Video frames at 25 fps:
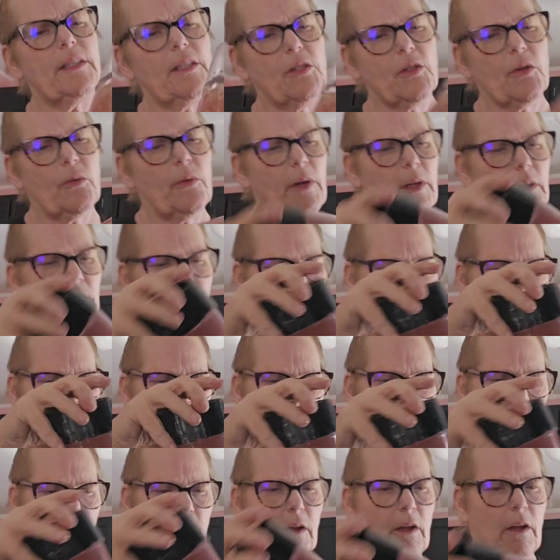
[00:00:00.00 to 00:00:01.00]
seeds are right
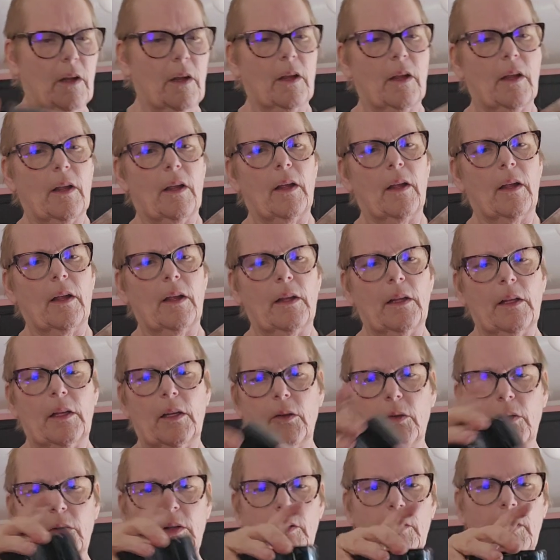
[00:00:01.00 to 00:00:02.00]
there.
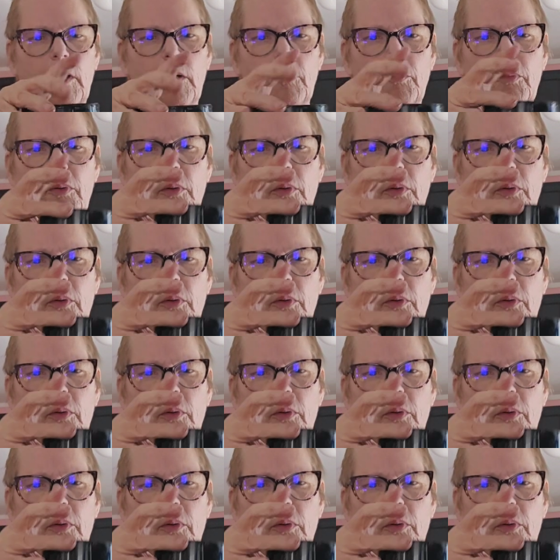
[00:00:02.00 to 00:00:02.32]
You know what? I